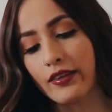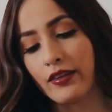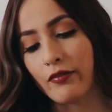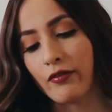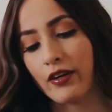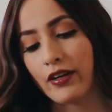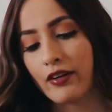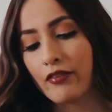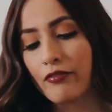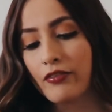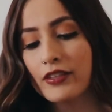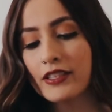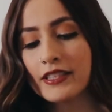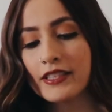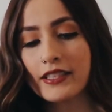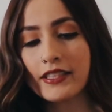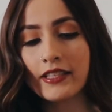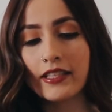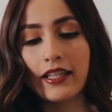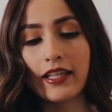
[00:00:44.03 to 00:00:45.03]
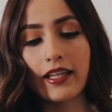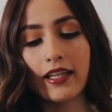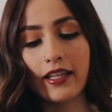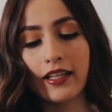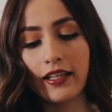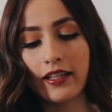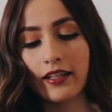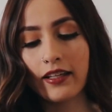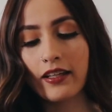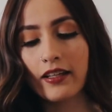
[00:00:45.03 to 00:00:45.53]
the very first
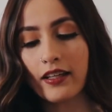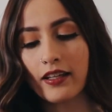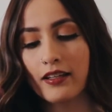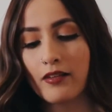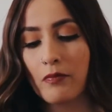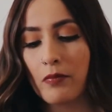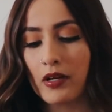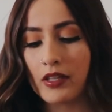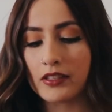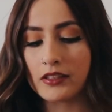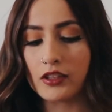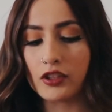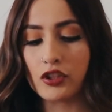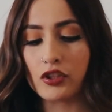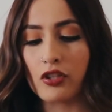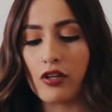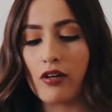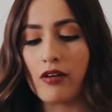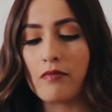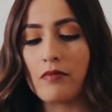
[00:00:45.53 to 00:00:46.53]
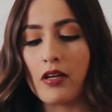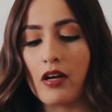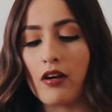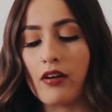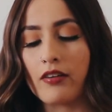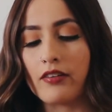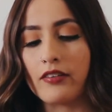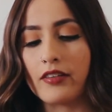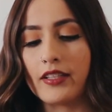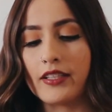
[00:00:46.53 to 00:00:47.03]
thing in BoxyCharm
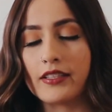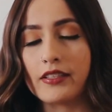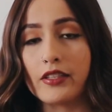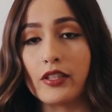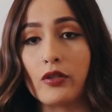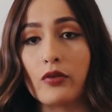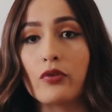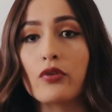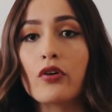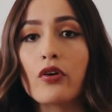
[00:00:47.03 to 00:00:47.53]
are these little